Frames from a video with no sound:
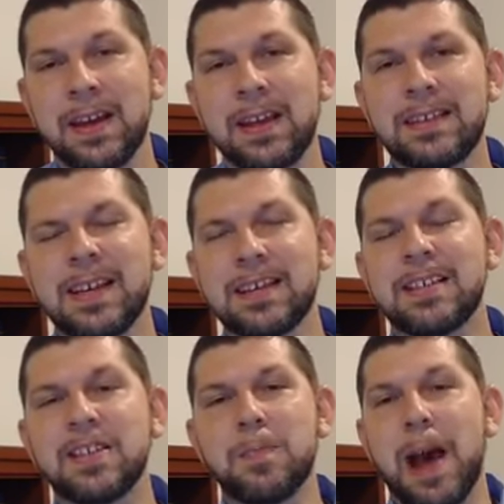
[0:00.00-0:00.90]
He says
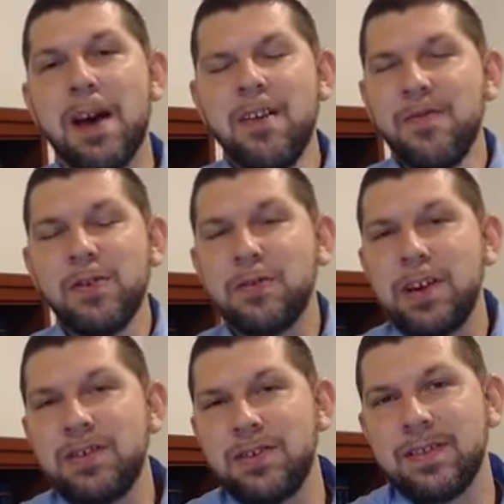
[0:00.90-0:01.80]
this powerful
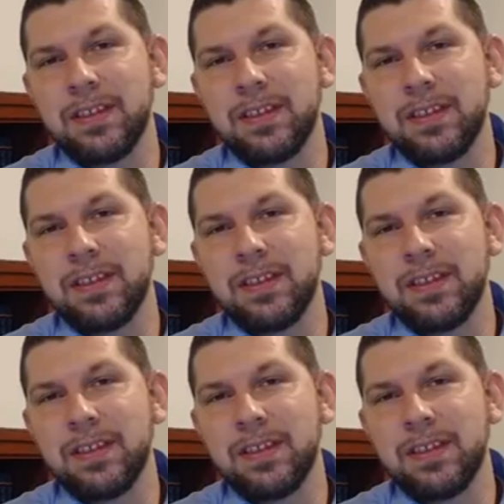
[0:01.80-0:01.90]
creature,